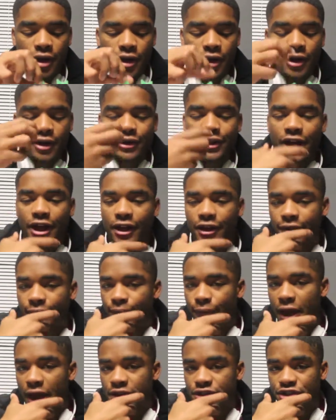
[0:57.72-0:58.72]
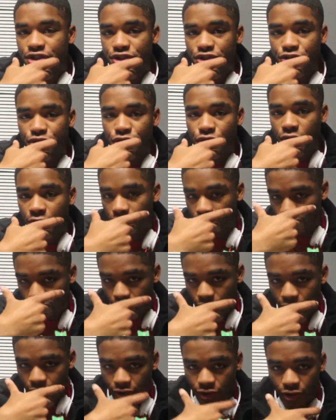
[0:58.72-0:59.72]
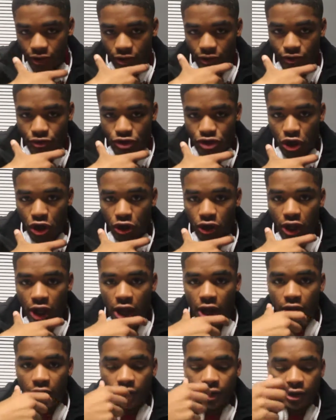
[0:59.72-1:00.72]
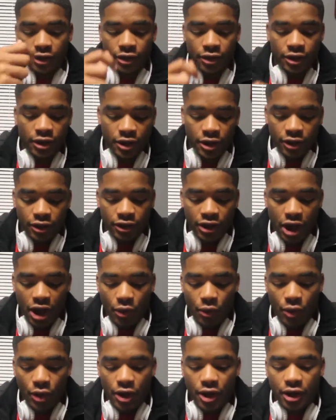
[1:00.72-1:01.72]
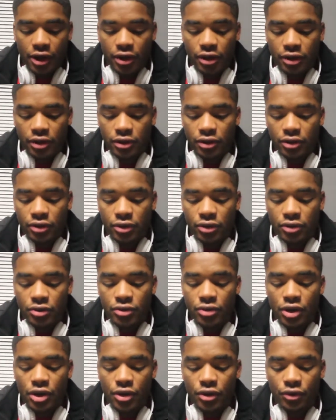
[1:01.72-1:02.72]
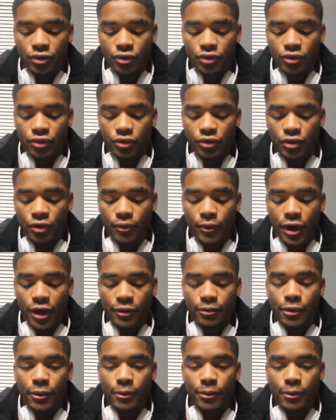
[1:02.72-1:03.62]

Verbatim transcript: uh, that matches your uh, your jawline. That way, you know you're better